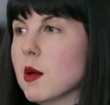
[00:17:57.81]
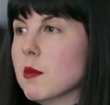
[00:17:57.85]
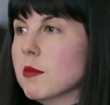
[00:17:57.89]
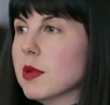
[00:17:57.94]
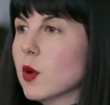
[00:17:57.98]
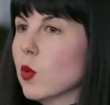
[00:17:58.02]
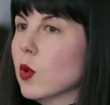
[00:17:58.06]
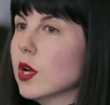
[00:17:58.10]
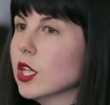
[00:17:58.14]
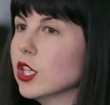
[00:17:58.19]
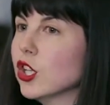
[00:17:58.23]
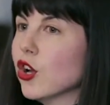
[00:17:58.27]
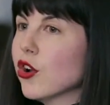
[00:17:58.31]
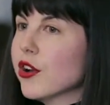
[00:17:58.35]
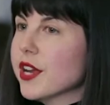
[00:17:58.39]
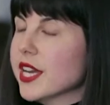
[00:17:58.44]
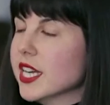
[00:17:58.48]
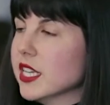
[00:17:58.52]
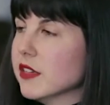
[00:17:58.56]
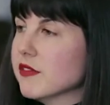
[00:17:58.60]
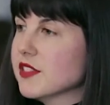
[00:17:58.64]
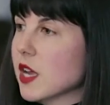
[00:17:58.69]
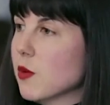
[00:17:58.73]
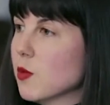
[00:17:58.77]
But what
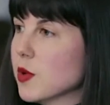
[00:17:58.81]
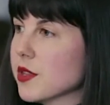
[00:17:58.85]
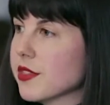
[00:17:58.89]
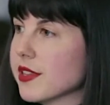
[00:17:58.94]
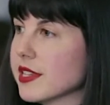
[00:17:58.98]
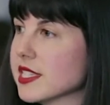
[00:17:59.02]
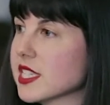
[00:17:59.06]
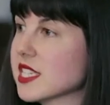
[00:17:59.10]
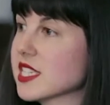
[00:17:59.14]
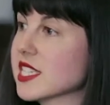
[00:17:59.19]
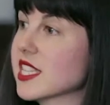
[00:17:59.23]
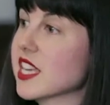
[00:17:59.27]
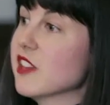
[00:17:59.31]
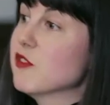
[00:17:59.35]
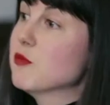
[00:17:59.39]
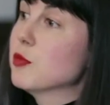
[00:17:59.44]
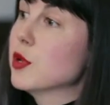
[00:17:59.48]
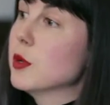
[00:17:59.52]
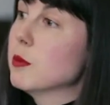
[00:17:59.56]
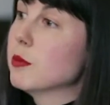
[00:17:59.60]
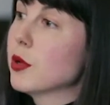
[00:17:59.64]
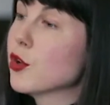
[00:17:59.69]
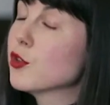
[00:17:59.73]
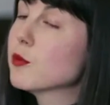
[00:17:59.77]
Laureate have done with this is they've
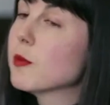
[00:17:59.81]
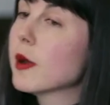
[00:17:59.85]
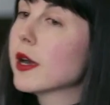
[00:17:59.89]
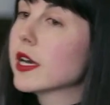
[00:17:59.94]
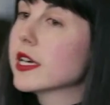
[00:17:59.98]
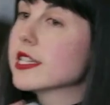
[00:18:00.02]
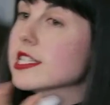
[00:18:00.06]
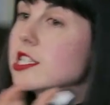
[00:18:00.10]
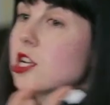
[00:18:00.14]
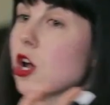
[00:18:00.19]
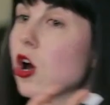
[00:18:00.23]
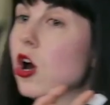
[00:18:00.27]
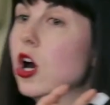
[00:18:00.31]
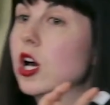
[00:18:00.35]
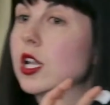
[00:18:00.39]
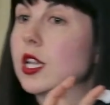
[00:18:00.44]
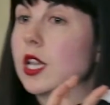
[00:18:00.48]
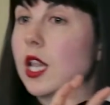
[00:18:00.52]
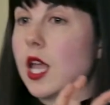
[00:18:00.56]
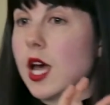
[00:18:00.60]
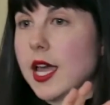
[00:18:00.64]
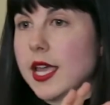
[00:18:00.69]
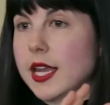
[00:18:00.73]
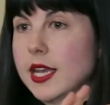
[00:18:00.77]
put both parts
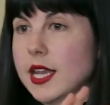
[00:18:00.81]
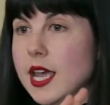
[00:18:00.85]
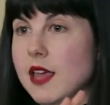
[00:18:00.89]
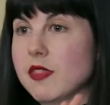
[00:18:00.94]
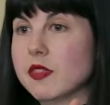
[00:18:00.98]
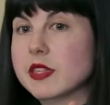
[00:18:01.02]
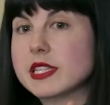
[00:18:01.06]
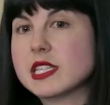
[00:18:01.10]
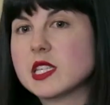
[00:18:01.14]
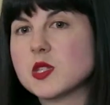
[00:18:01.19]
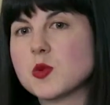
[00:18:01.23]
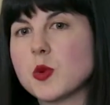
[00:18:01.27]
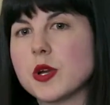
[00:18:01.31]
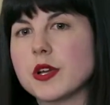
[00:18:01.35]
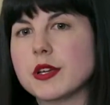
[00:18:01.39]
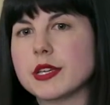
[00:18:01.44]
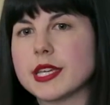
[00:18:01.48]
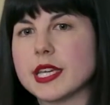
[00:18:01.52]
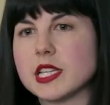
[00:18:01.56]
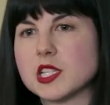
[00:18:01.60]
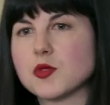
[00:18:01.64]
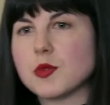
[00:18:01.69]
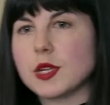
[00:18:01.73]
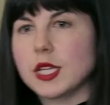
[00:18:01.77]
online, and this is where it
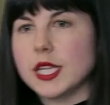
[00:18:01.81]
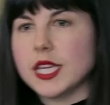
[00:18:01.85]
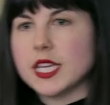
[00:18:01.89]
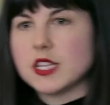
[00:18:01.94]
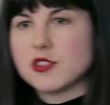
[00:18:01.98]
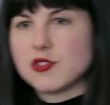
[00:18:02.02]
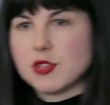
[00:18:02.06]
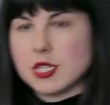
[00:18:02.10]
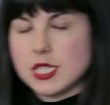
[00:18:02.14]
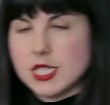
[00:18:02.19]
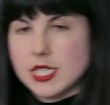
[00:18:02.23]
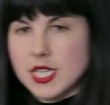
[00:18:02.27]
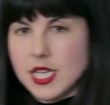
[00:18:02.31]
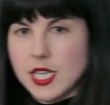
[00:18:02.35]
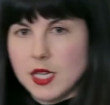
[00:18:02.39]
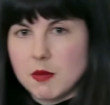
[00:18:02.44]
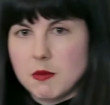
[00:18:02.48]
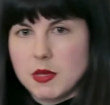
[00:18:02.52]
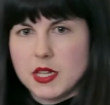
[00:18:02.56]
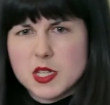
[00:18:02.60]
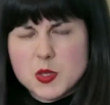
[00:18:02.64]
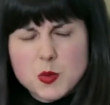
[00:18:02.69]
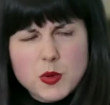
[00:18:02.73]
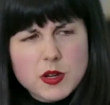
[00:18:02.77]
gets really interesting,
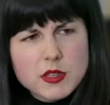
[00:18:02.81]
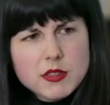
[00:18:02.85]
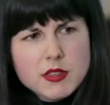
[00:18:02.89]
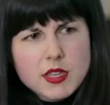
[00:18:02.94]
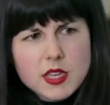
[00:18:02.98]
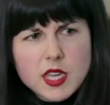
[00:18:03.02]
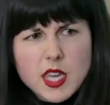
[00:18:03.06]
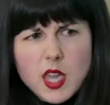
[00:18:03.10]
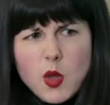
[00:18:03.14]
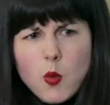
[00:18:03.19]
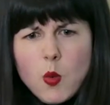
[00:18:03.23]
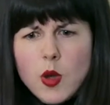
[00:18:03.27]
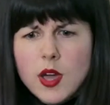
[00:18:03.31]
because we're thinking,